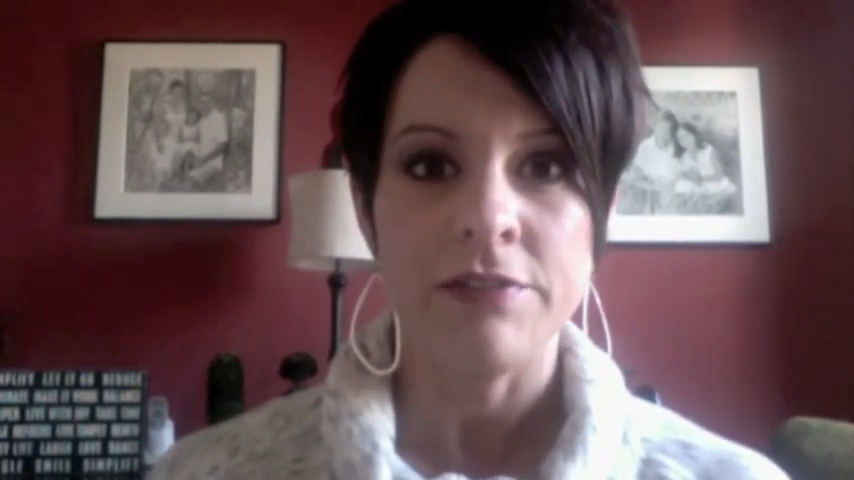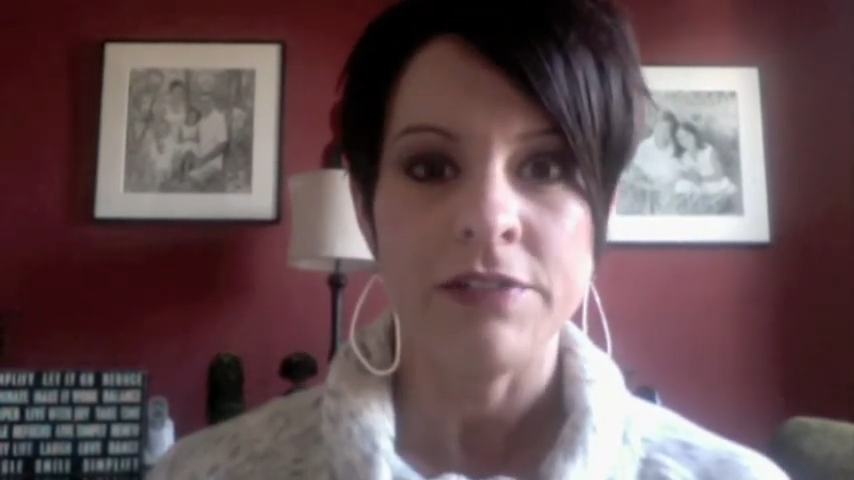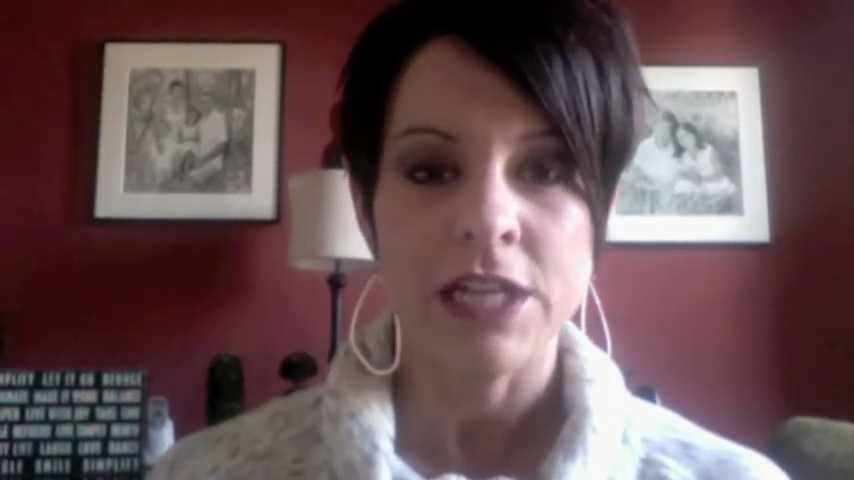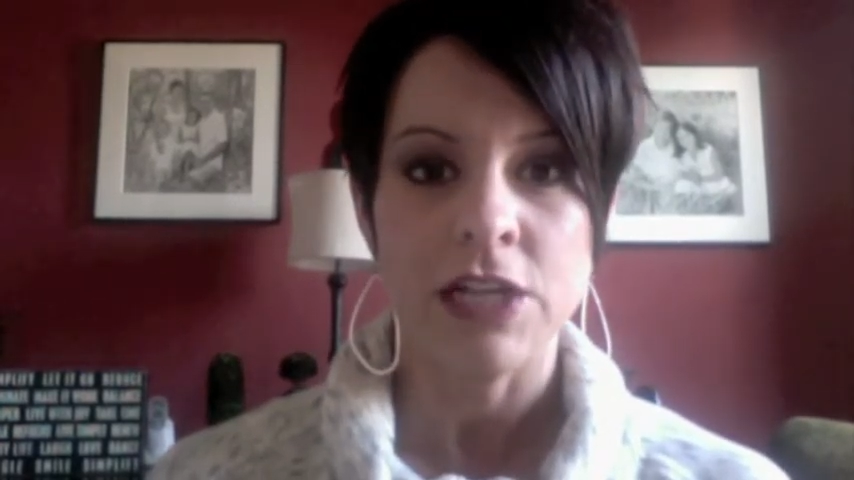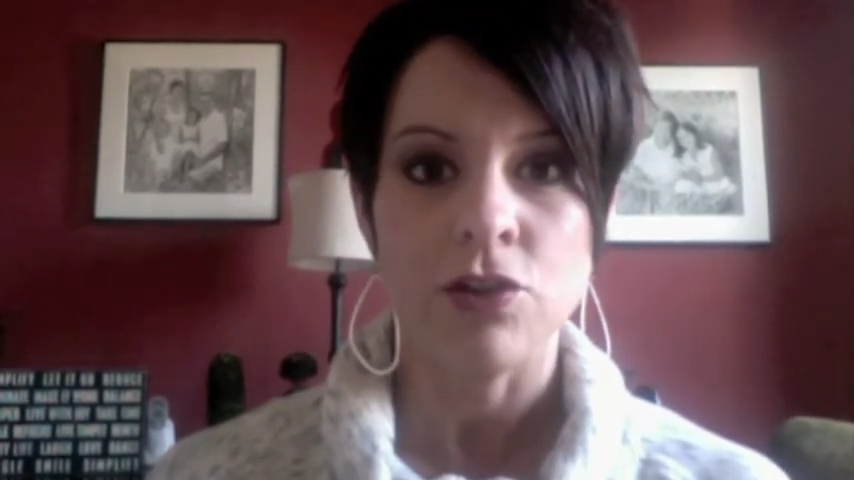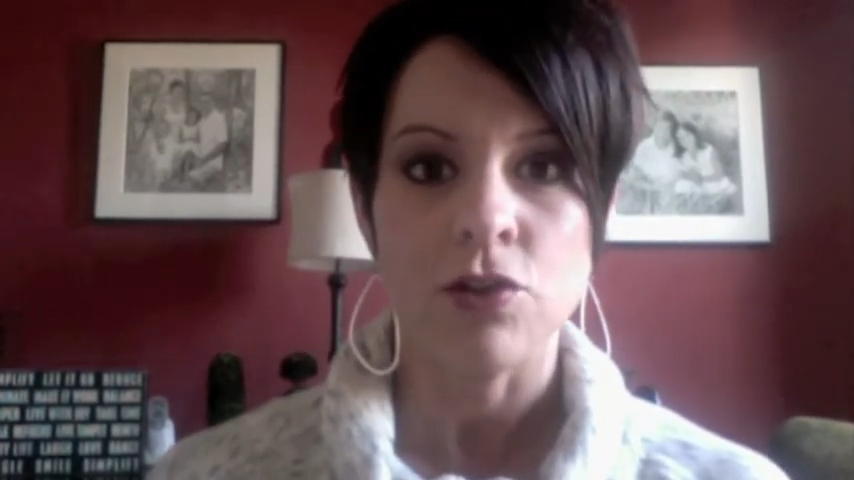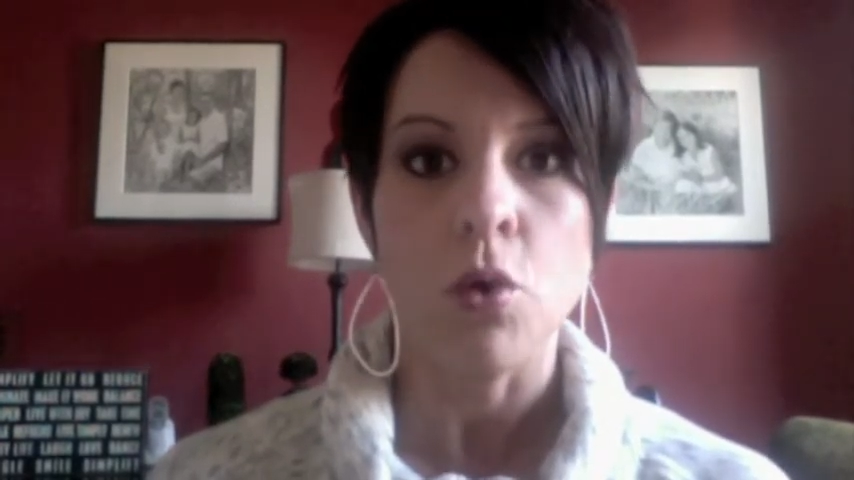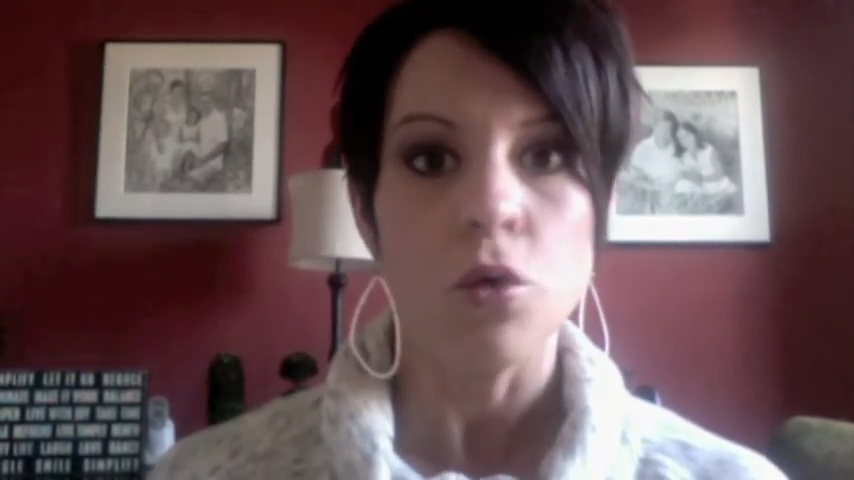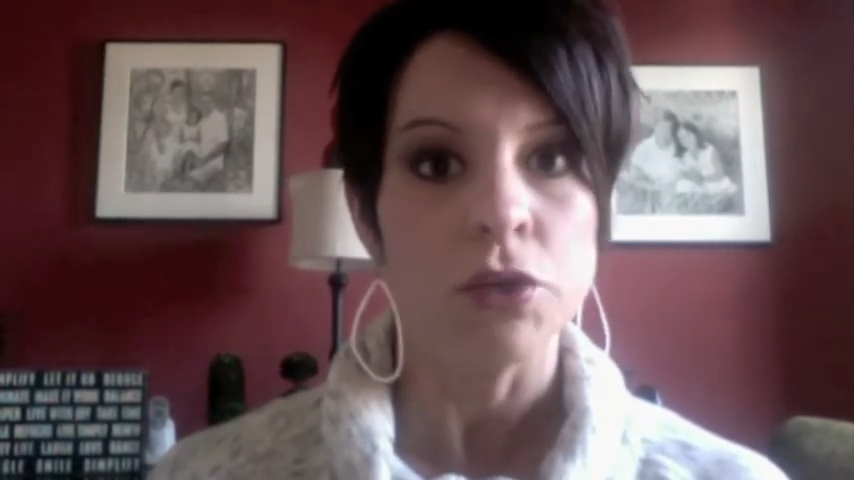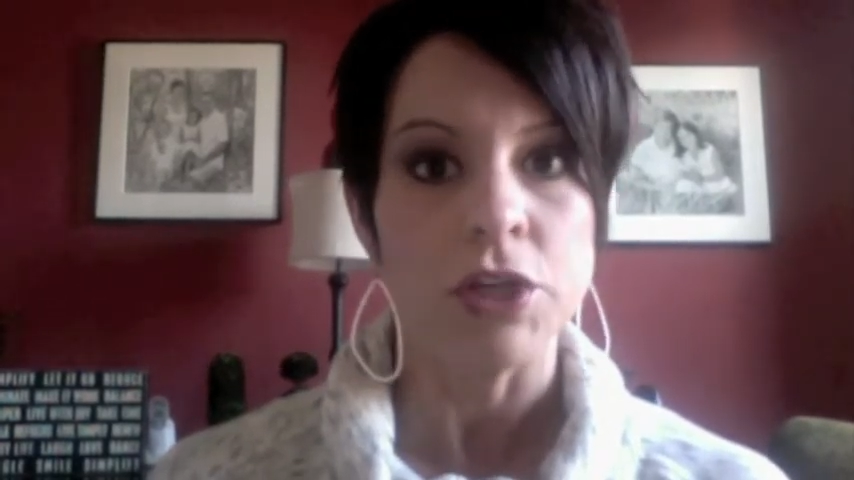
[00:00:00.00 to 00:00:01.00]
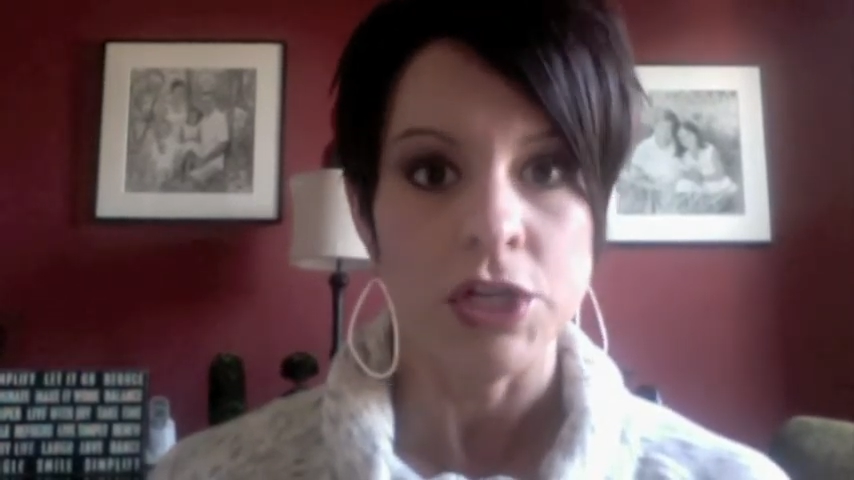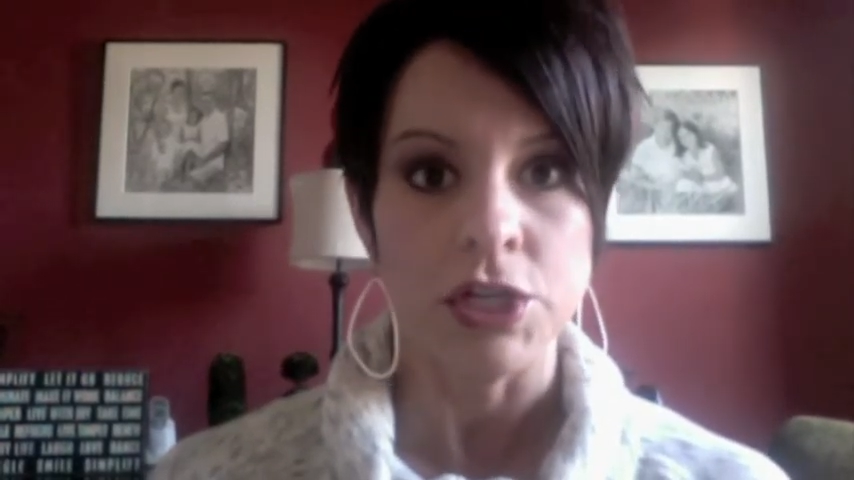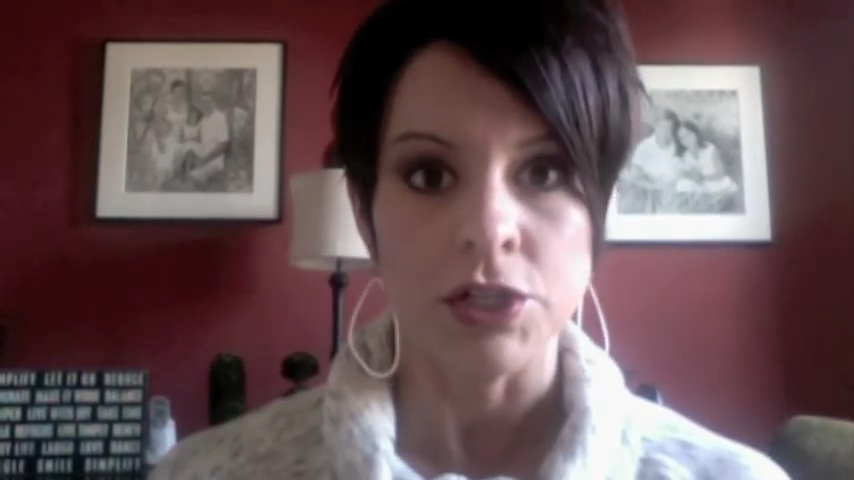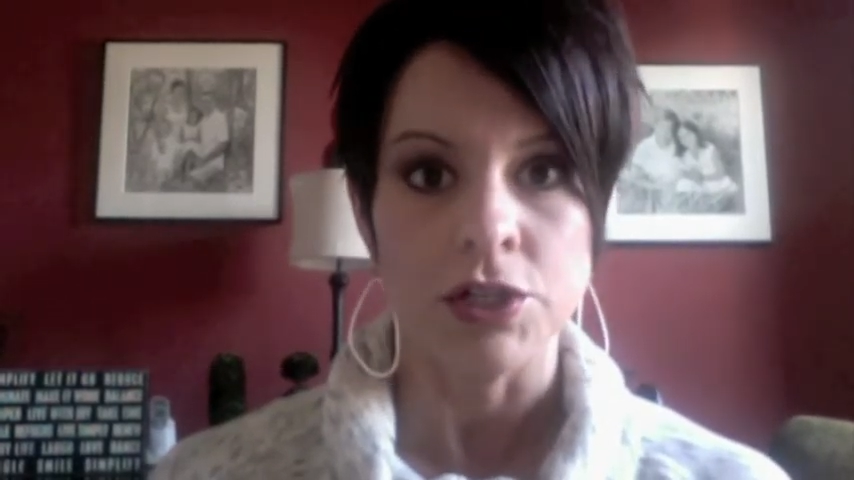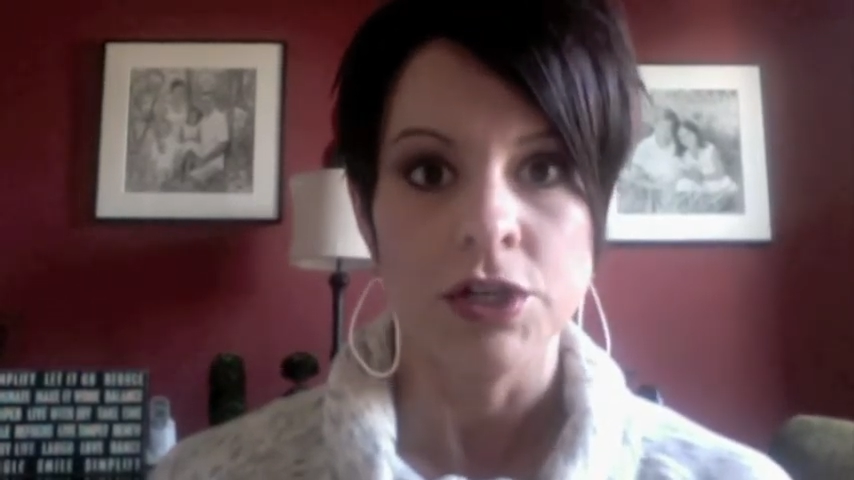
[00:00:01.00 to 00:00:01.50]
even takes you the whole
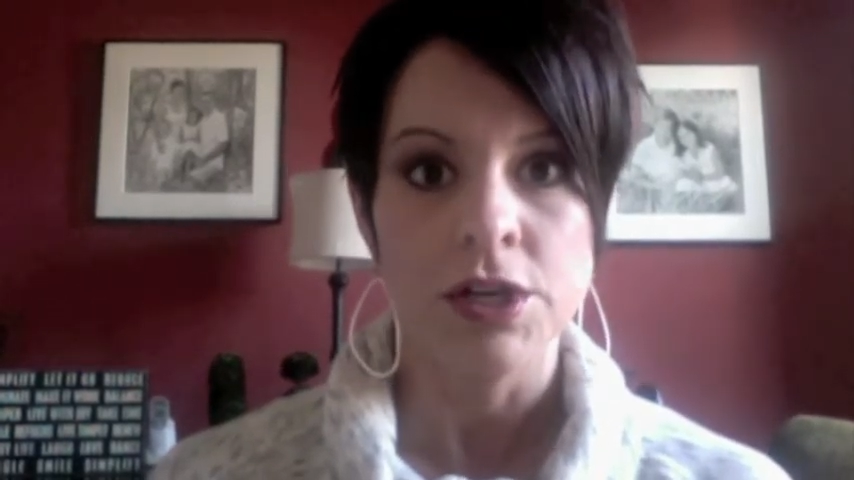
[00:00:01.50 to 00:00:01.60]
year